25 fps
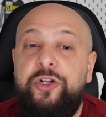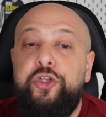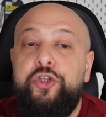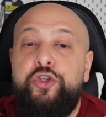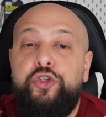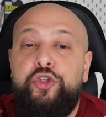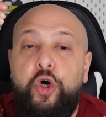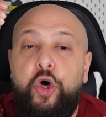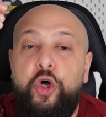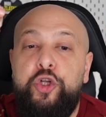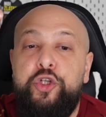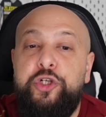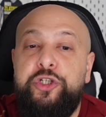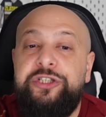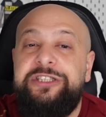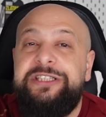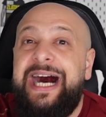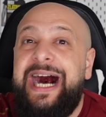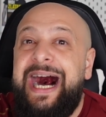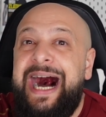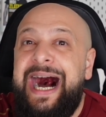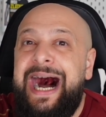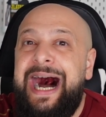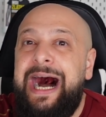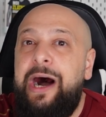Todos
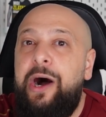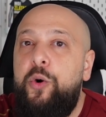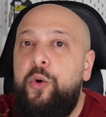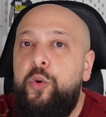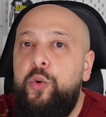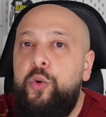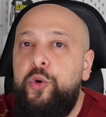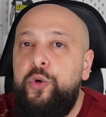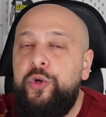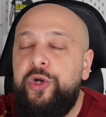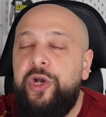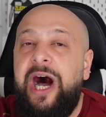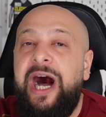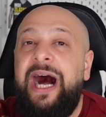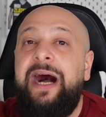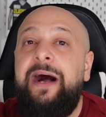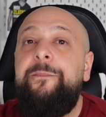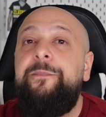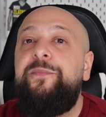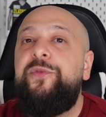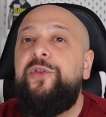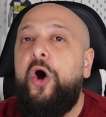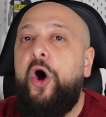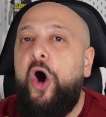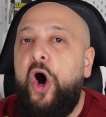a una.
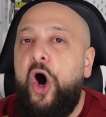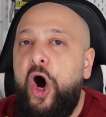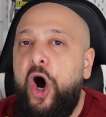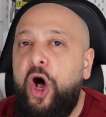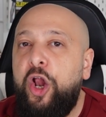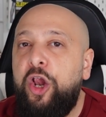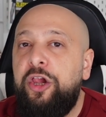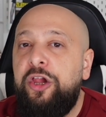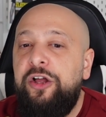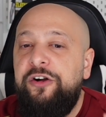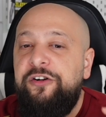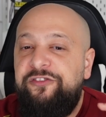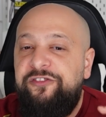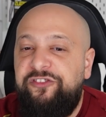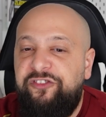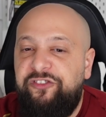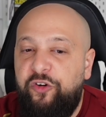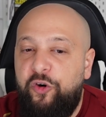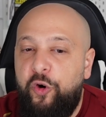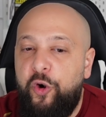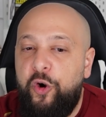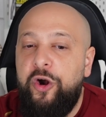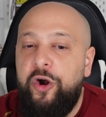All for